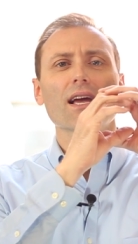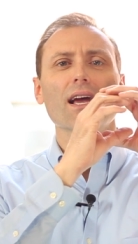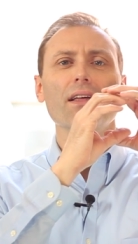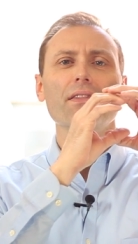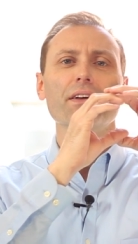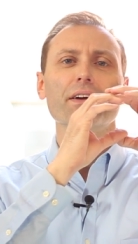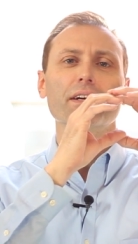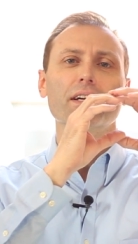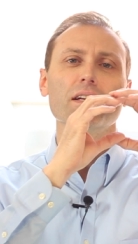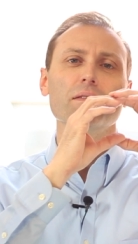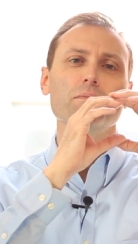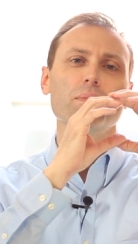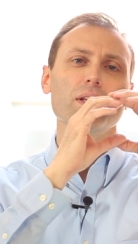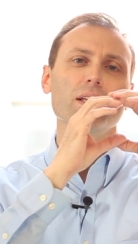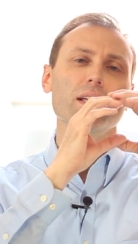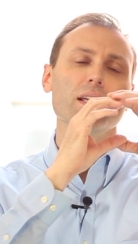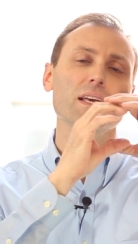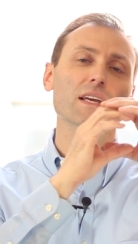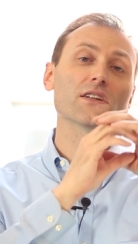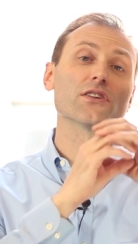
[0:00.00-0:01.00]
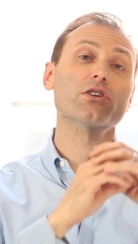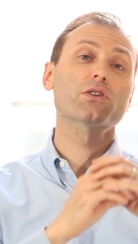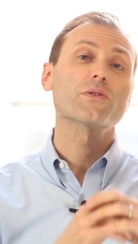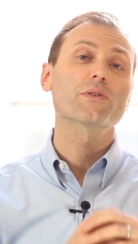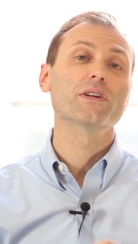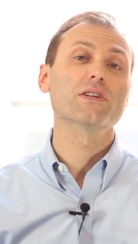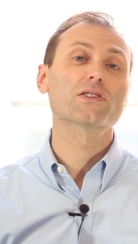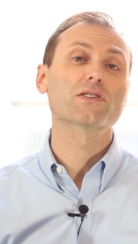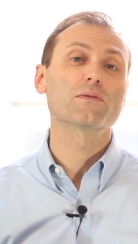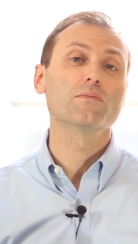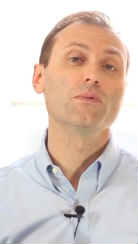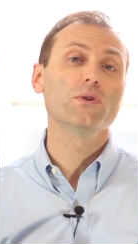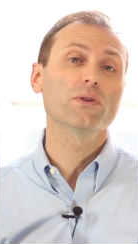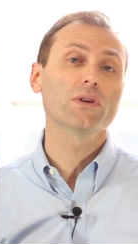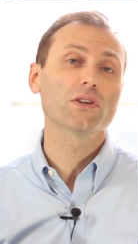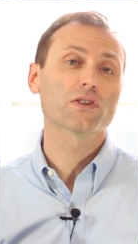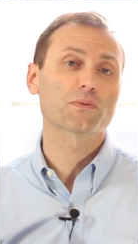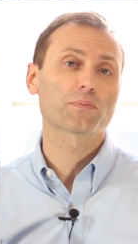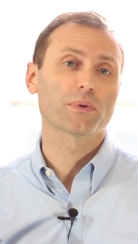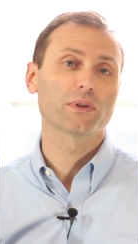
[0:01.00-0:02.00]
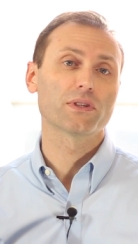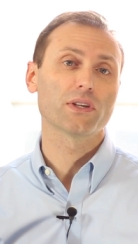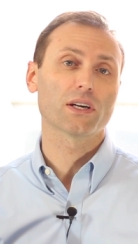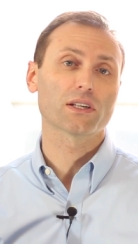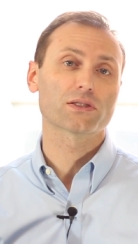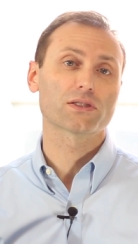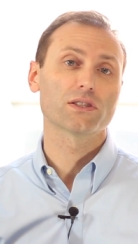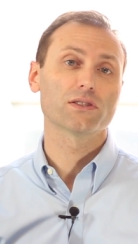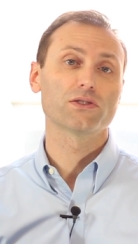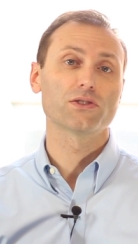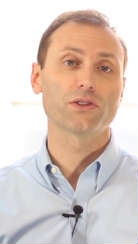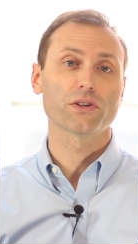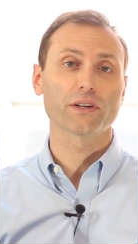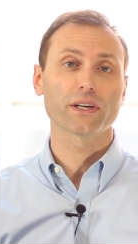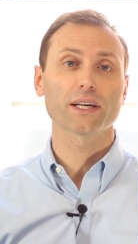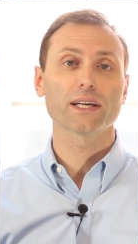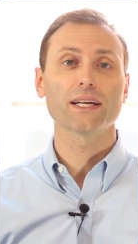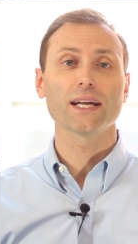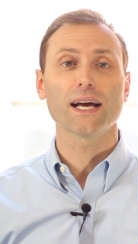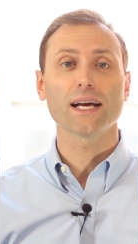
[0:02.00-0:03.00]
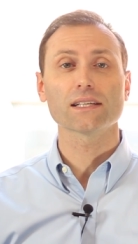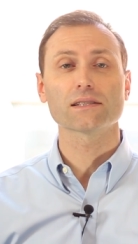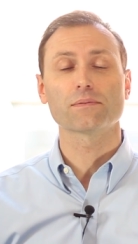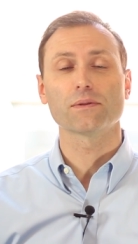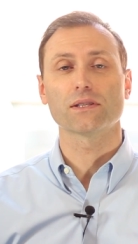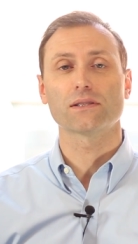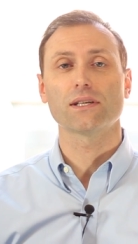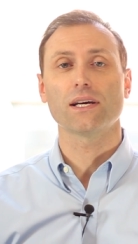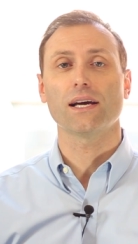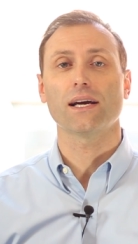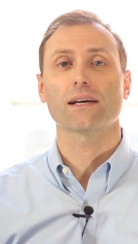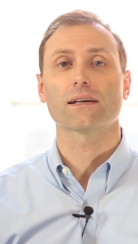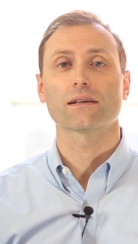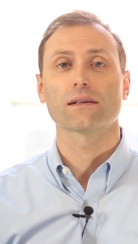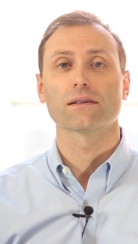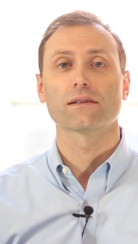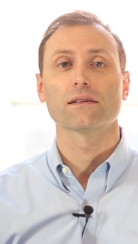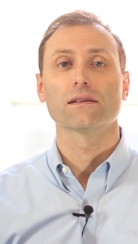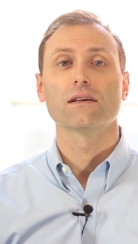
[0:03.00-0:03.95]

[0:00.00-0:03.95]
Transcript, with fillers: and there can be increased mucus production during an asthma attack.